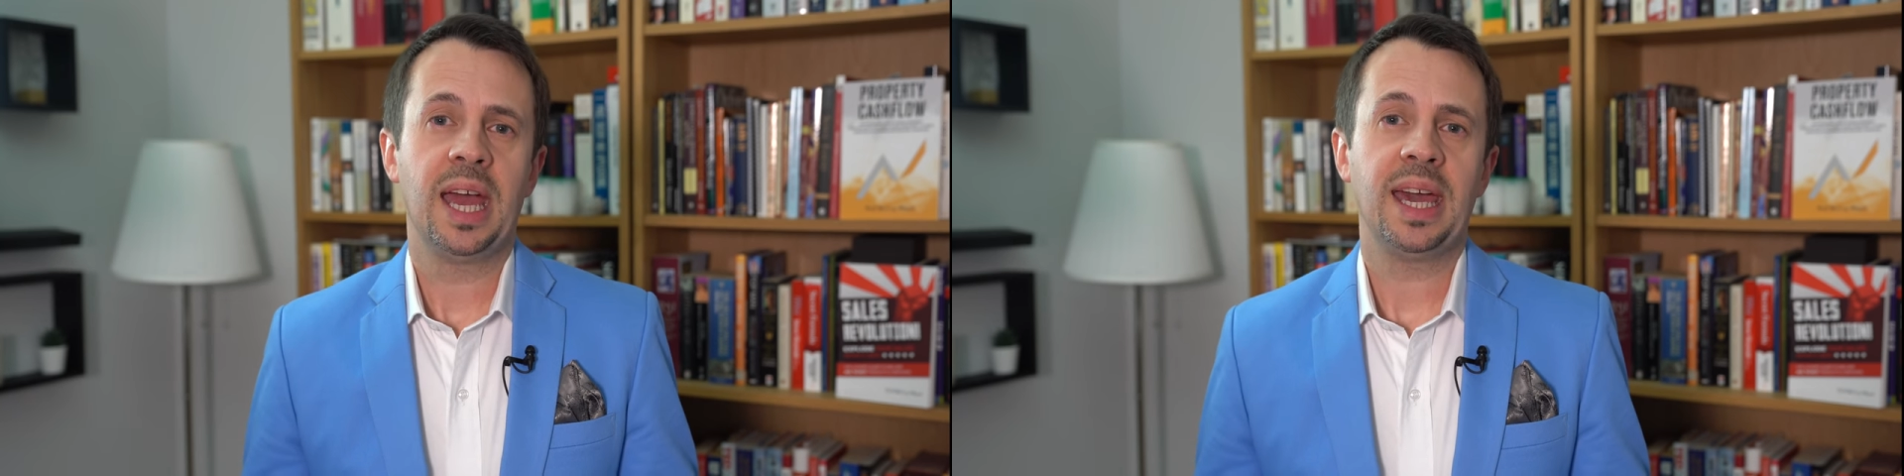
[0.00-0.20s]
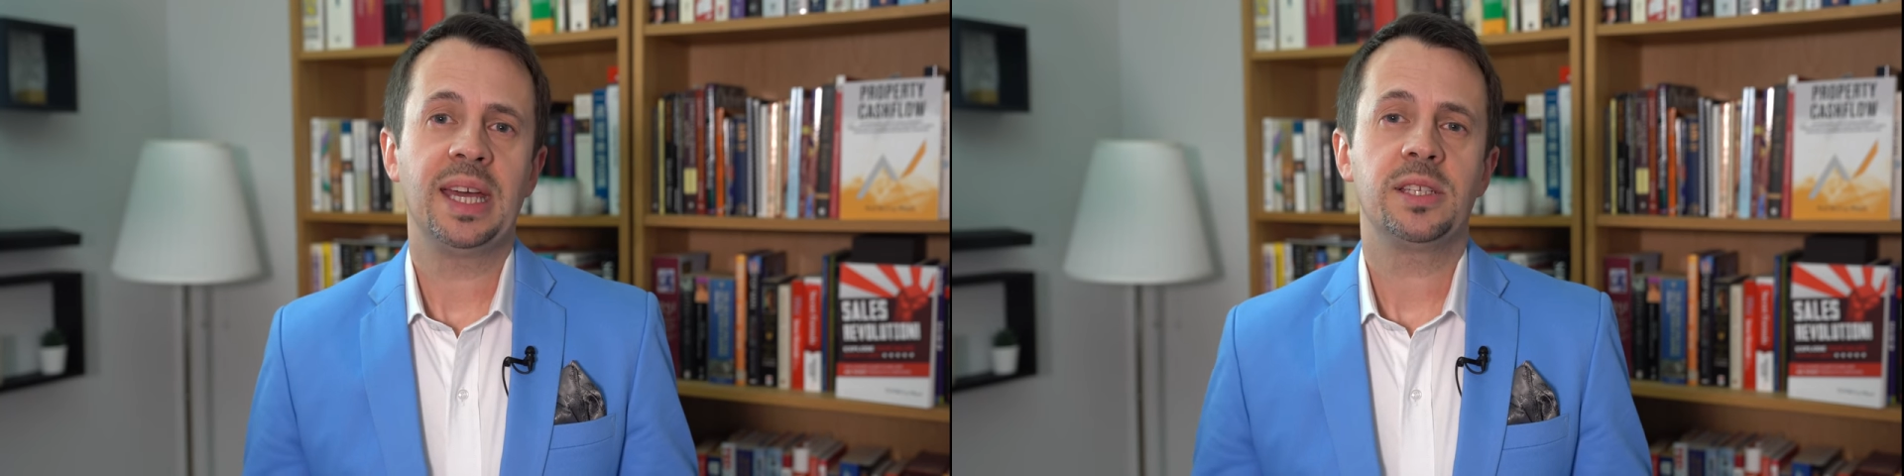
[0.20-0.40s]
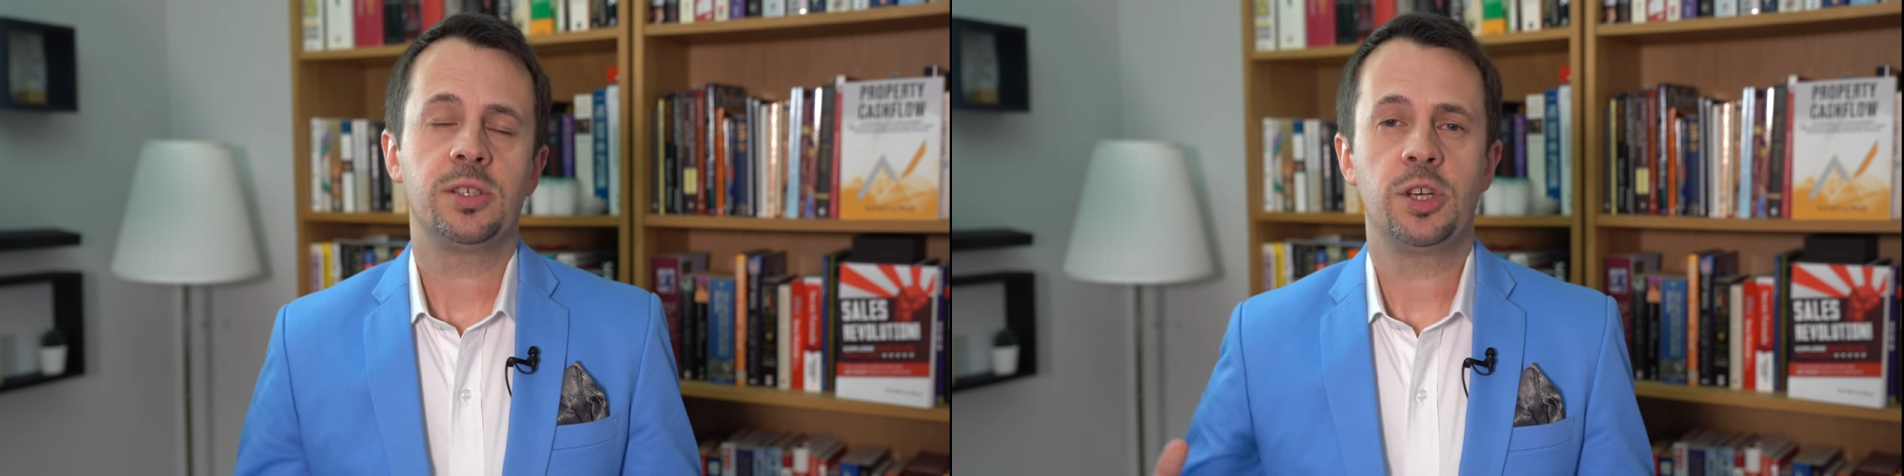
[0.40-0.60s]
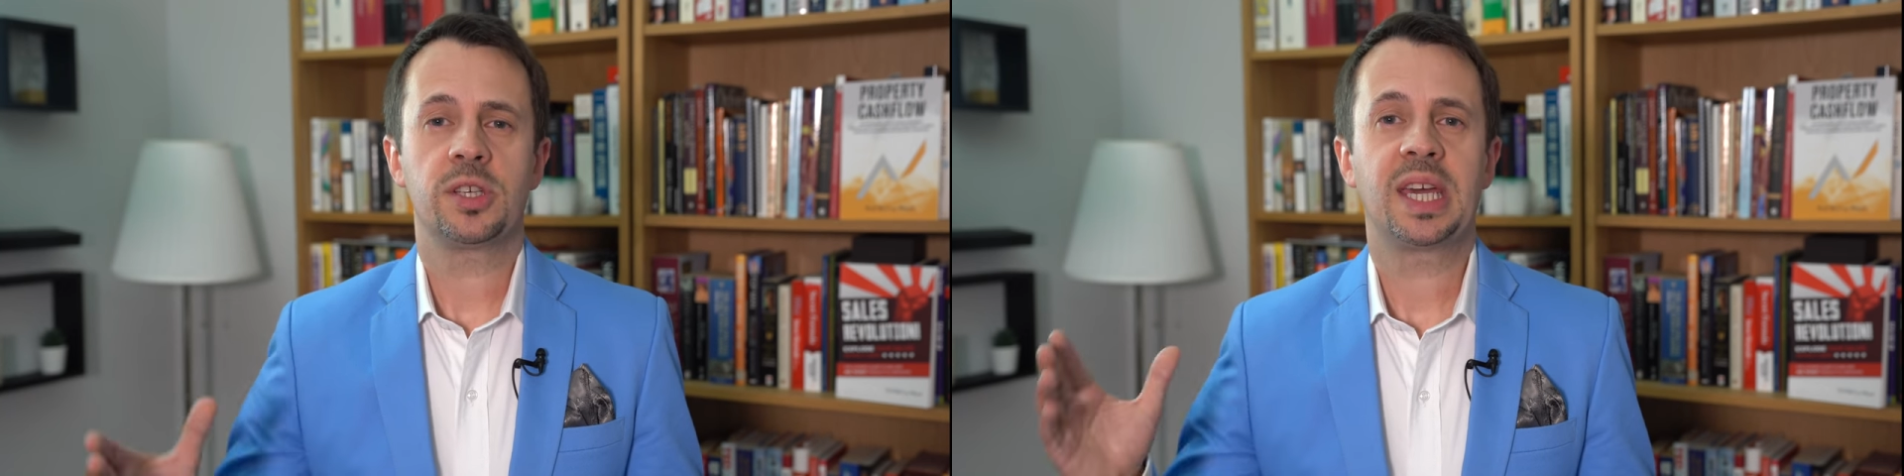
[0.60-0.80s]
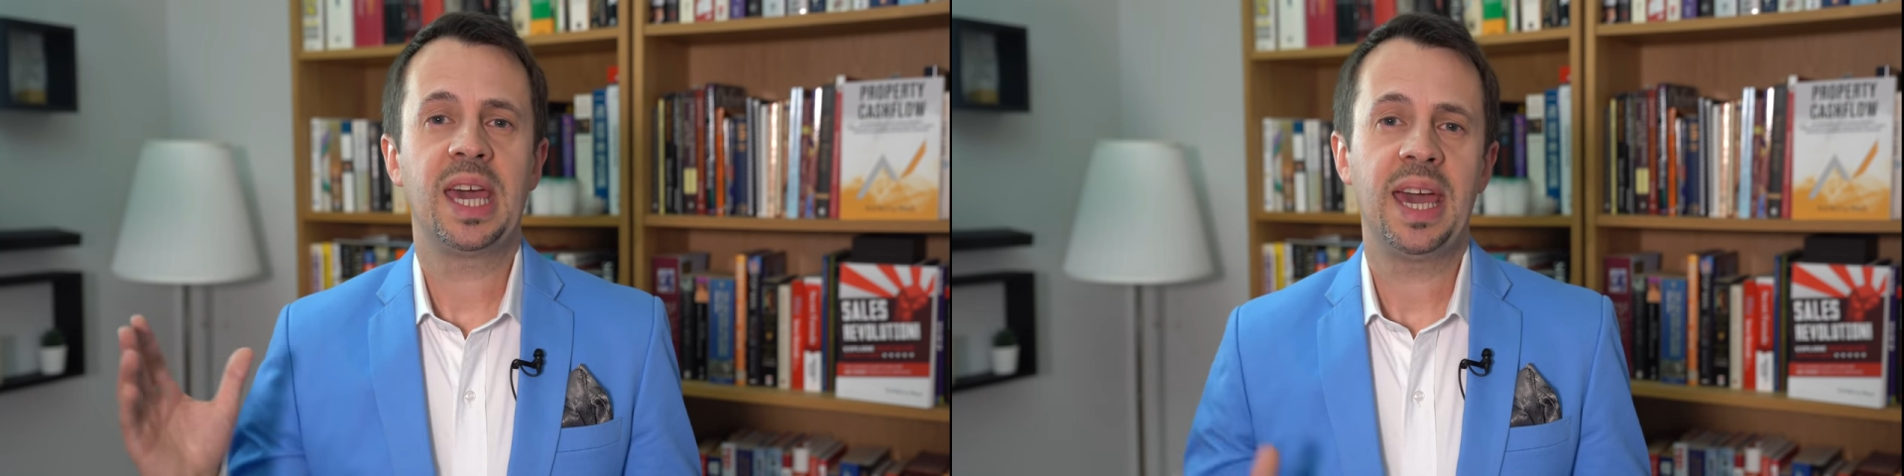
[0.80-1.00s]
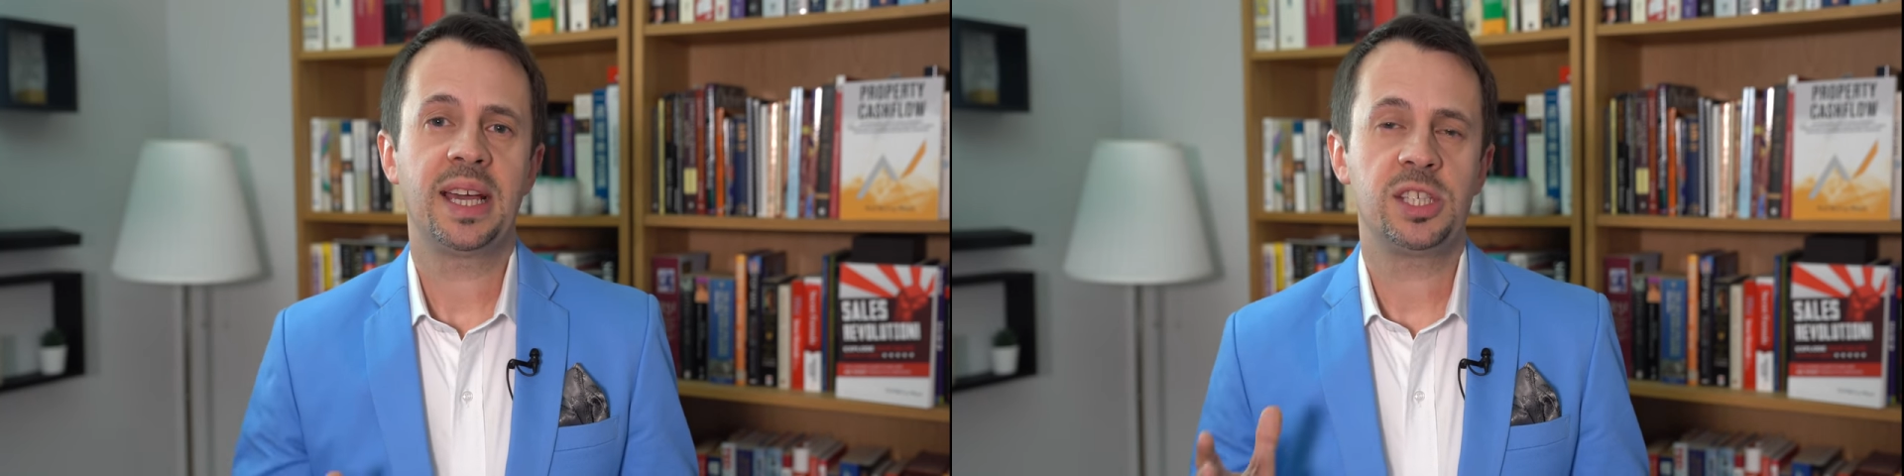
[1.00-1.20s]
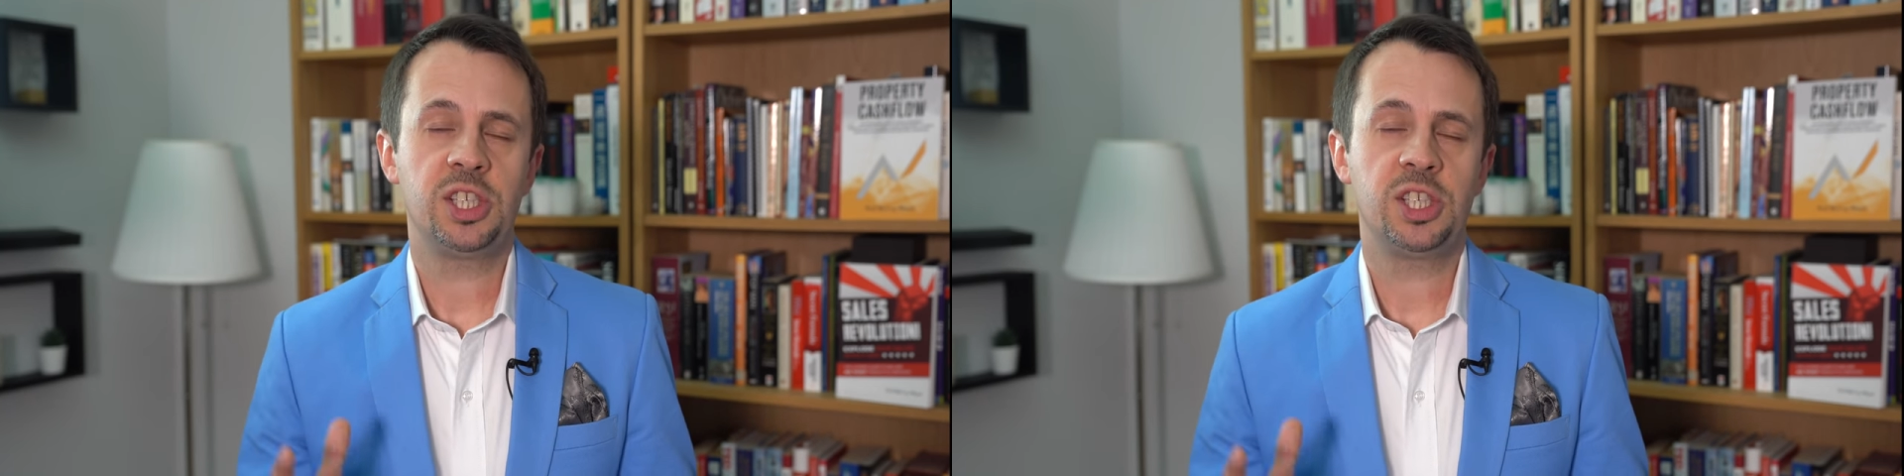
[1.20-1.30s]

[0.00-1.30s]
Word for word: it just kicks